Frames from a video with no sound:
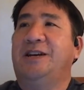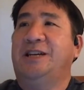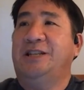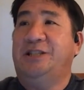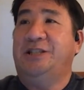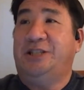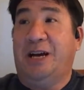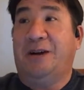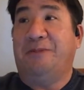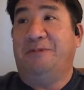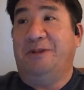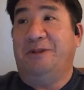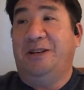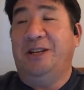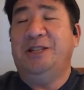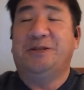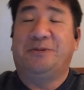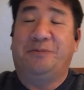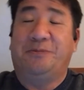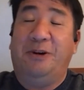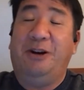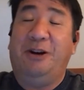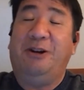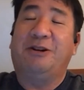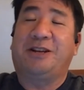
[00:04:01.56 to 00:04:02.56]
a Japanese
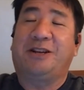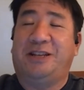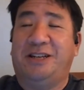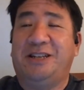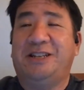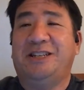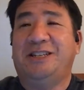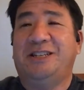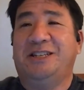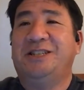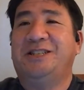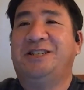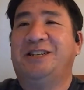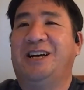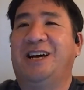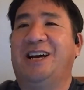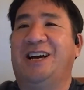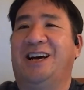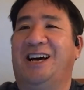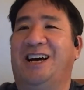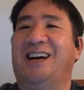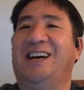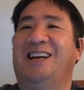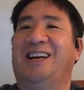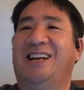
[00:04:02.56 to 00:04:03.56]
American
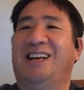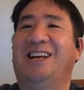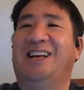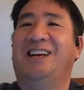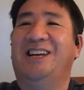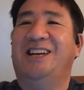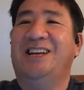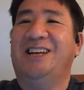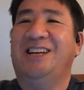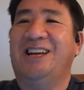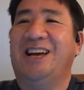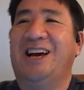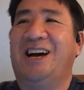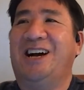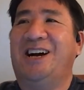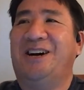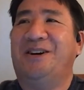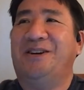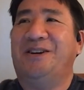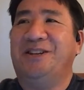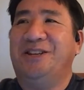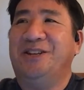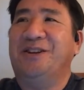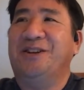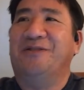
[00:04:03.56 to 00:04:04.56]

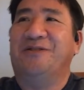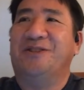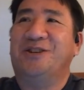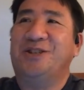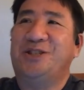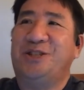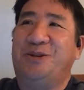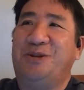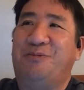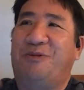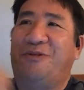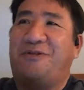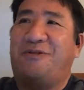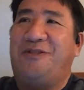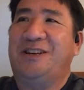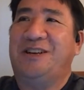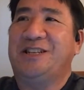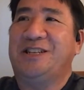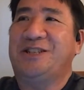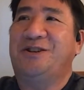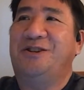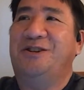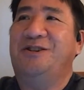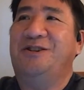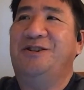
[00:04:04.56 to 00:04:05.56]
university
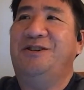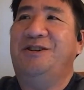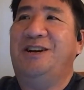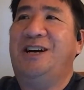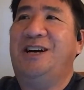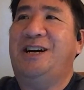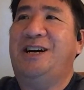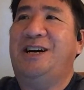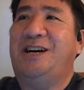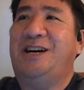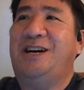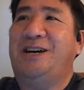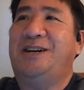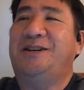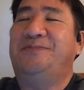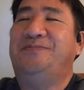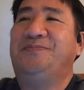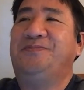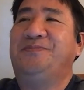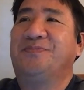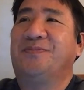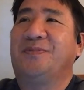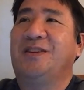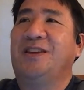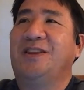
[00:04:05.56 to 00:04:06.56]
professor,
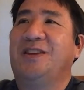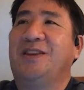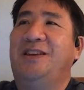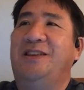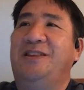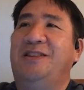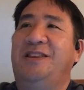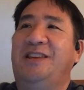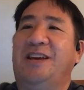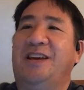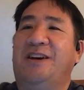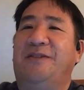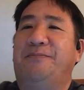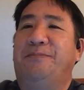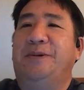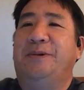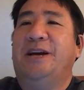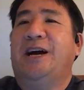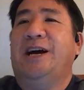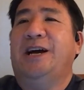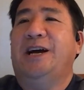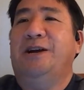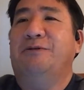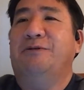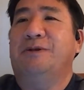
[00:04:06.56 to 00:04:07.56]
the
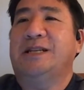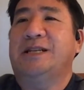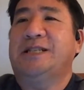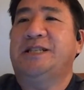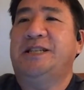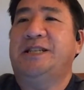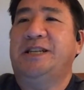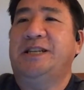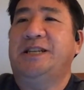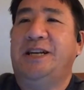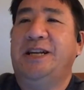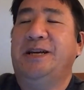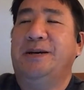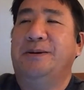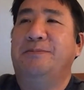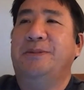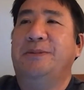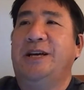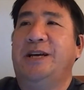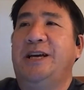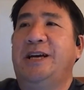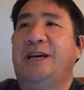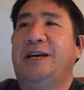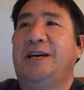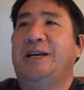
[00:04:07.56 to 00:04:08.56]
FBI arrested
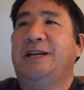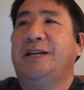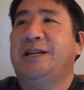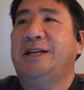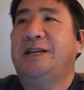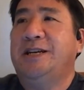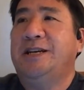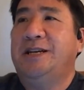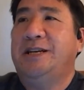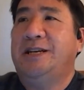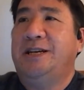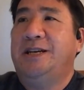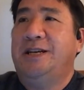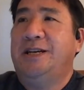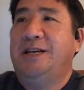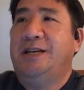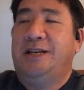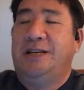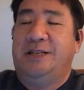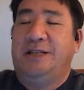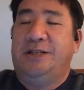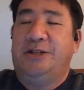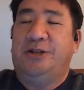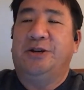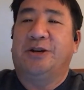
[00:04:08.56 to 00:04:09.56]
him and
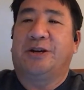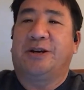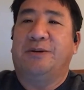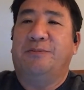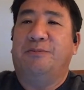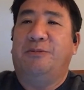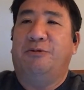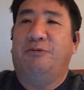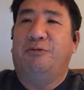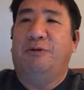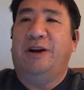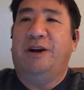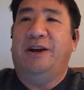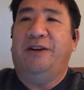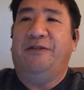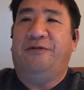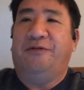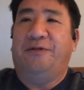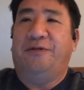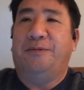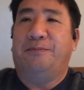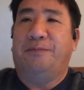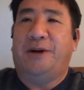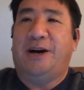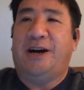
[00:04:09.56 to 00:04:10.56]
took him away
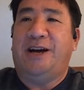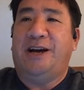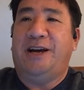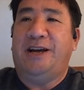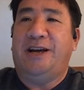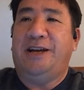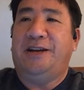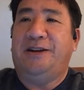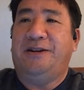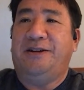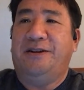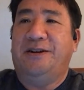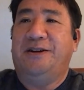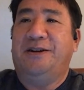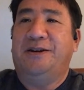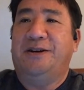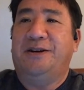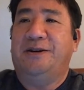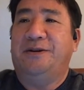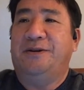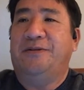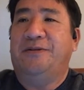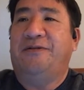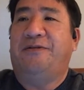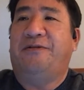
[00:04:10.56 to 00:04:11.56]
from my
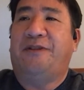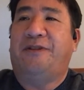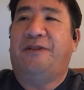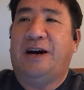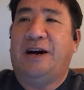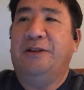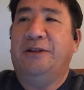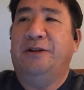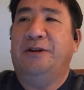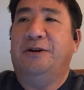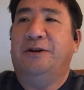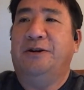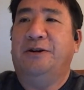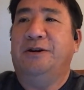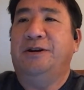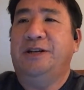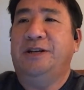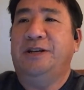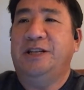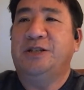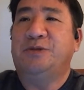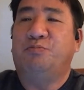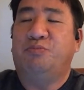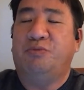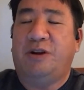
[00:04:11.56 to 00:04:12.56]
father,
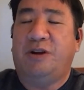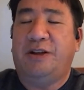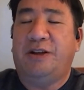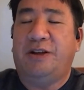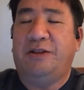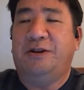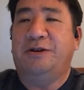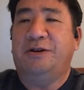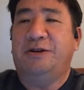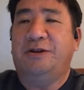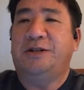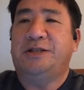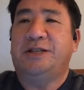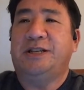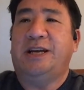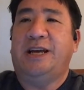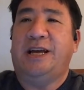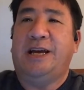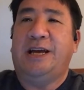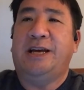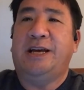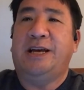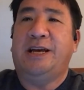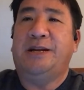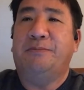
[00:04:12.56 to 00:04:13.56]
his brothers,
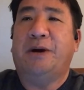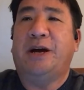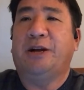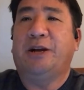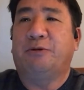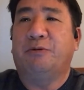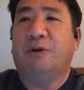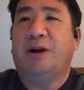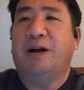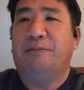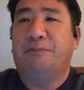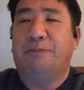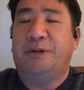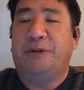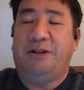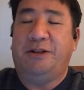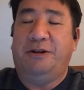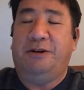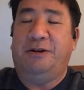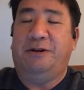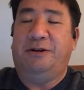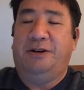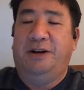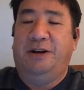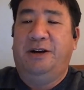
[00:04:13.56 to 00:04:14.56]
and my
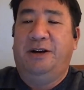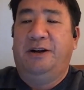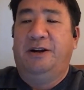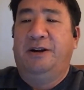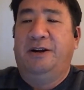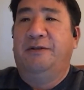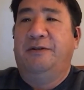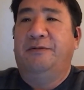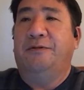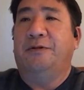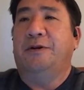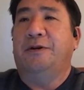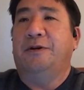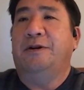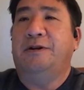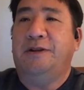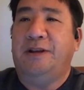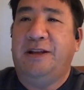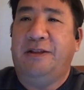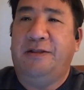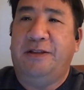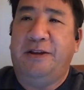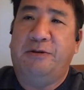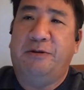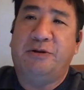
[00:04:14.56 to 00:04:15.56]
grandmother,
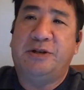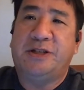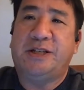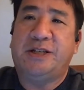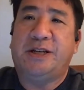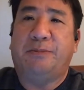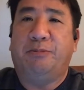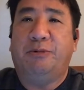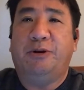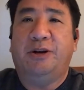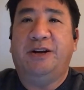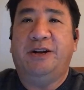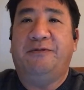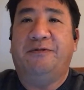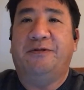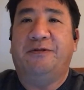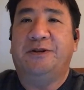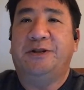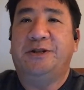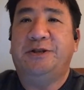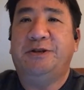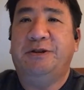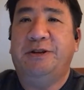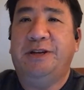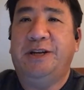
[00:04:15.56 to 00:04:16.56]
and they were separated
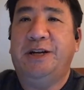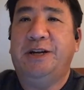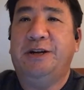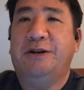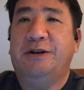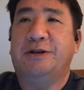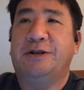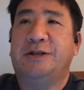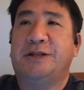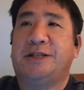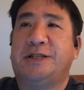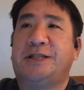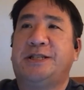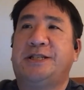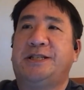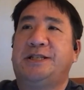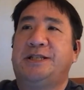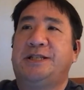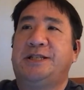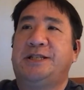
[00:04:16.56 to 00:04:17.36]
for 2 years